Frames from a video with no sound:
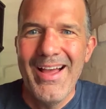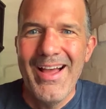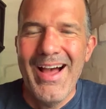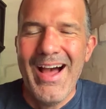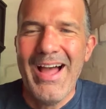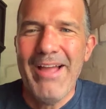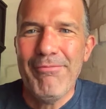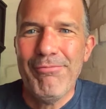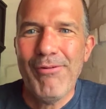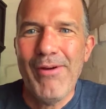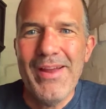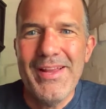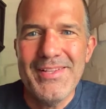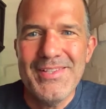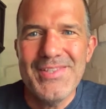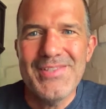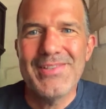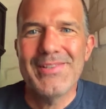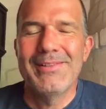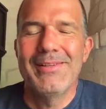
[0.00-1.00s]
Hi,
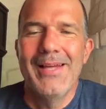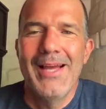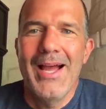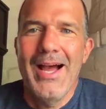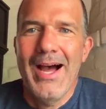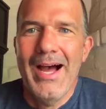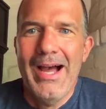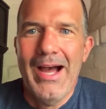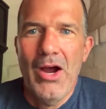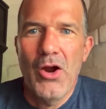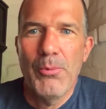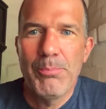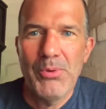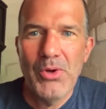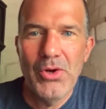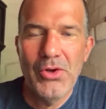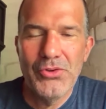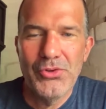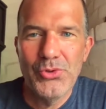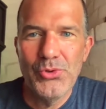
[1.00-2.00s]
friends. I hope you're
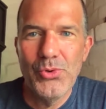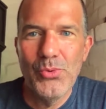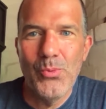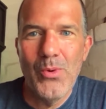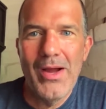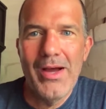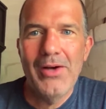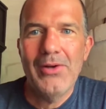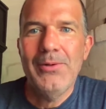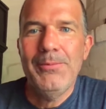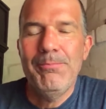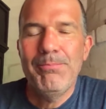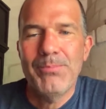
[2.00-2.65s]
all doing well.